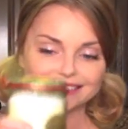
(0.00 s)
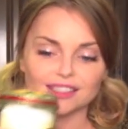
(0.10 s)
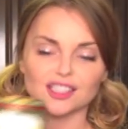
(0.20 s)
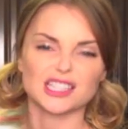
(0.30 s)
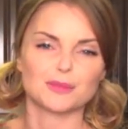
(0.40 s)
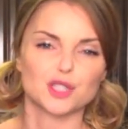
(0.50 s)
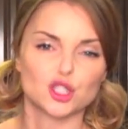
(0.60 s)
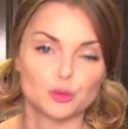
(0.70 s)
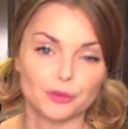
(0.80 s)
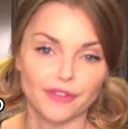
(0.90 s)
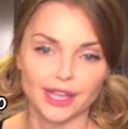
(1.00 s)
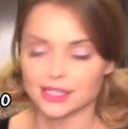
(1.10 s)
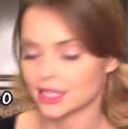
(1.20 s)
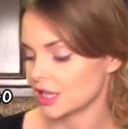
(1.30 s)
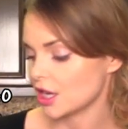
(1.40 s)
because I'm super
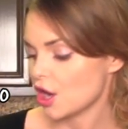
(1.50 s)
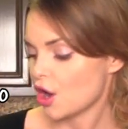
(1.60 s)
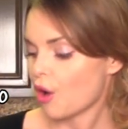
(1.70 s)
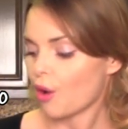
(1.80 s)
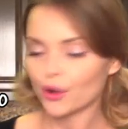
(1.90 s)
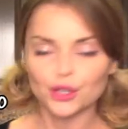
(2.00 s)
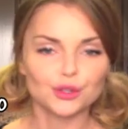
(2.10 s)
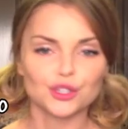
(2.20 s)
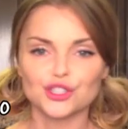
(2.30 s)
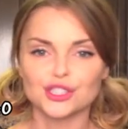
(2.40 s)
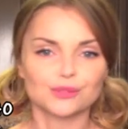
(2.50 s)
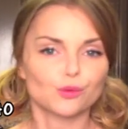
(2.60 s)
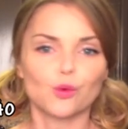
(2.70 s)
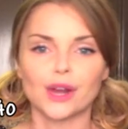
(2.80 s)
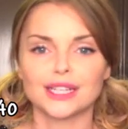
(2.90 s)
fancy, or you can just
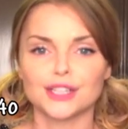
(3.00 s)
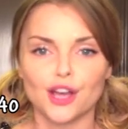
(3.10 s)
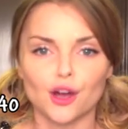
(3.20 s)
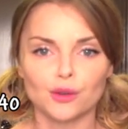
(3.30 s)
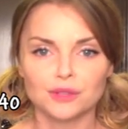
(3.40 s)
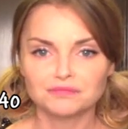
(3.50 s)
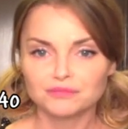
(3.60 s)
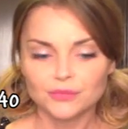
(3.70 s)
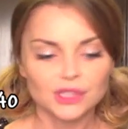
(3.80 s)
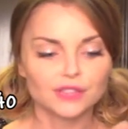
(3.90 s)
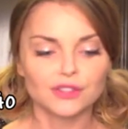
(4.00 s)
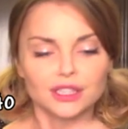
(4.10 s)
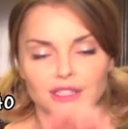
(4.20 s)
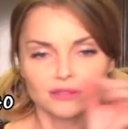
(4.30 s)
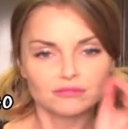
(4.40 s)
write a note,
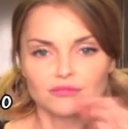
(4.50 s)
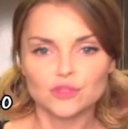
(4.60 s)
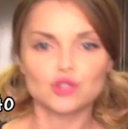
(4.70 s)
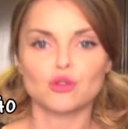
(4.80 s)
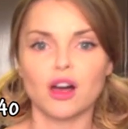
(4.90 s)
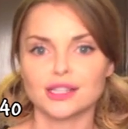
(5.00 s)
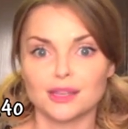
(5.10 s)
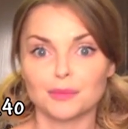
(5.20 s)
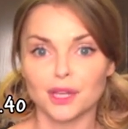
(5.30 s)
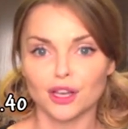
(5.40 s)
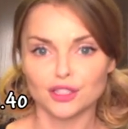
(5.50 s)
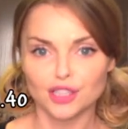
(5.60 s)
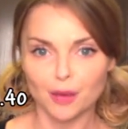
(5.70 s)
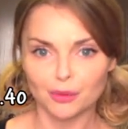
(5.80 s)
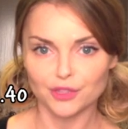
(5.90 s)
even draw something on
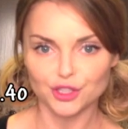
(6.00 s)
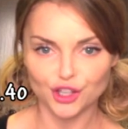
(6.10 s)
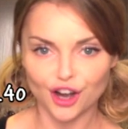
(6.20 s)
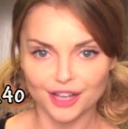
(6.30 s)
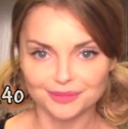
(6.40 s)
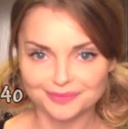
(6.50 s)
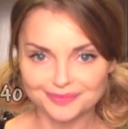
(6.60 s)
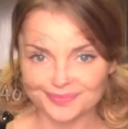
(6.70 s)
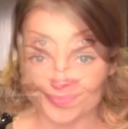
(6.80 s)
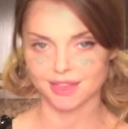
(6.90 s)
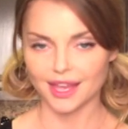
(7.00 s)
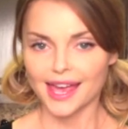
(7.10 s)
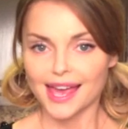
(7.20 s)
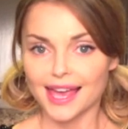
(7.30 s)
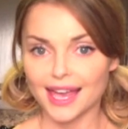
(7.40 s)
top of the jar.
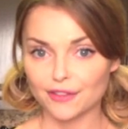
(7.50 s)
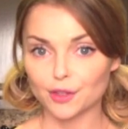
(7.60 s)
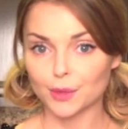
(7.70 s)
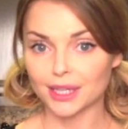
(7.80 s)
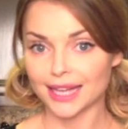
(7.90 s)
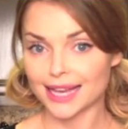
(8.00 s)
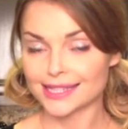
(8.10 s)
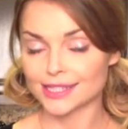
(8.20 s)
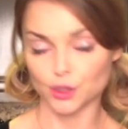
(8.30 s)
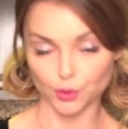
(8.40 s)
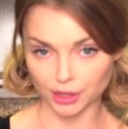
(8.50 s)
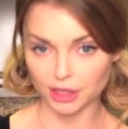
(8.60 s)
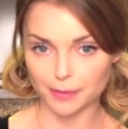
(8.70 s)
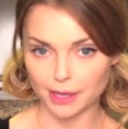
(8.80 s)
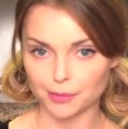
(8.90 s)
Everyone has
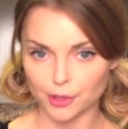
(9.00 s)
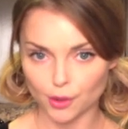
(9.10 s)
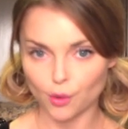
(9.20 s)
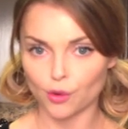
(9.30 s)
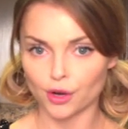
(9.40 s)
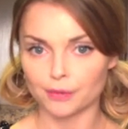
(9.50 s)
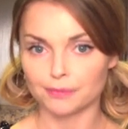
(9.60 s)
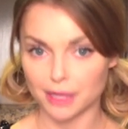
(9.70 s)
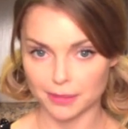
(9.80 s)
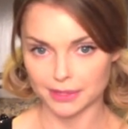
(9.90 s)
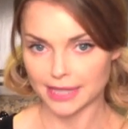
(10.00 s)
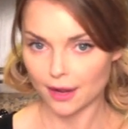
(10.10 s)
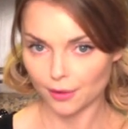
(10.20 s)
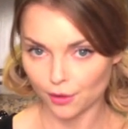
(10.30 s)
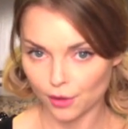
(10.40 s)
toilet paper or paper
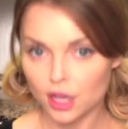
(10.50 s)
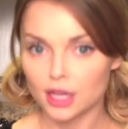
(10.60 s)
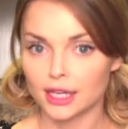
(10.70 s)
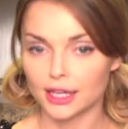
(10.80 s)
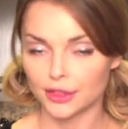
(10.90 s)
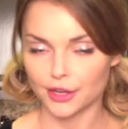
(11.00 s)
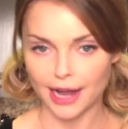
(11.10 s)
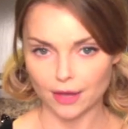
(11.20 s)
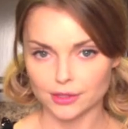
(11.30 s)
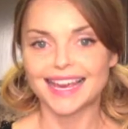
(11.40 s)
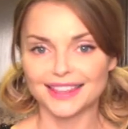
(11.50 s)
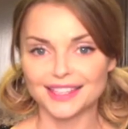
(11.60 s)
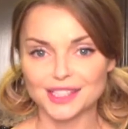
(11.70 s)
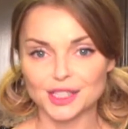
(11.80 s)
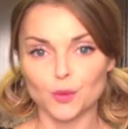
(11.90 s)
towel in their house, and
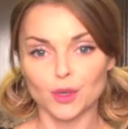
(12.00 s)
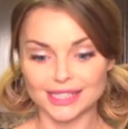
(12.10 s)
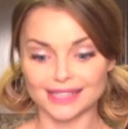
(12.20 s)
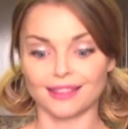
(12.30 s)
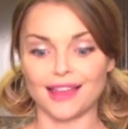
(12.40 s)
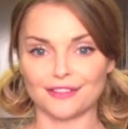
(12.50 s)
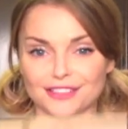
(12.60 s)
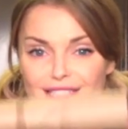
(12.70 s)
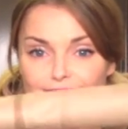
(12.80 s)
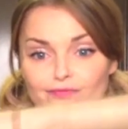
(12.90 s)
this is what's left.